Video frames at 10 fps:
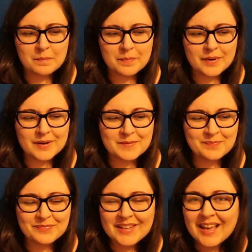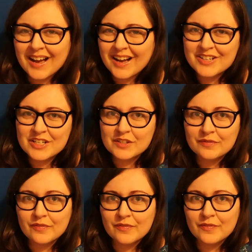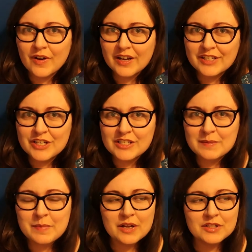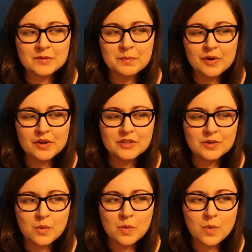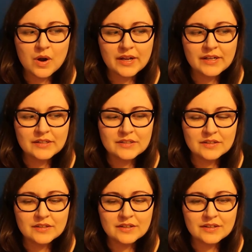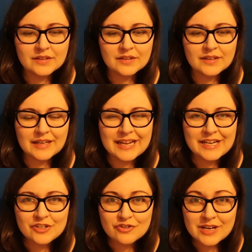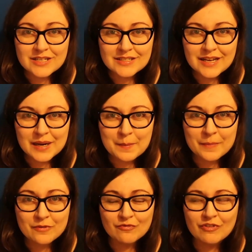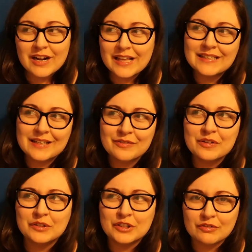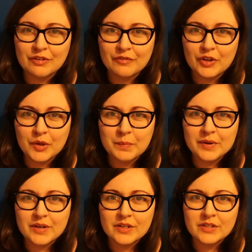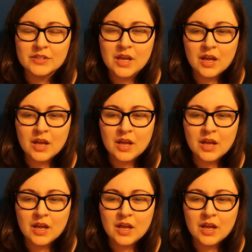but yeah, I just find Jessie Burton's books quite interesting but really difficult to review, because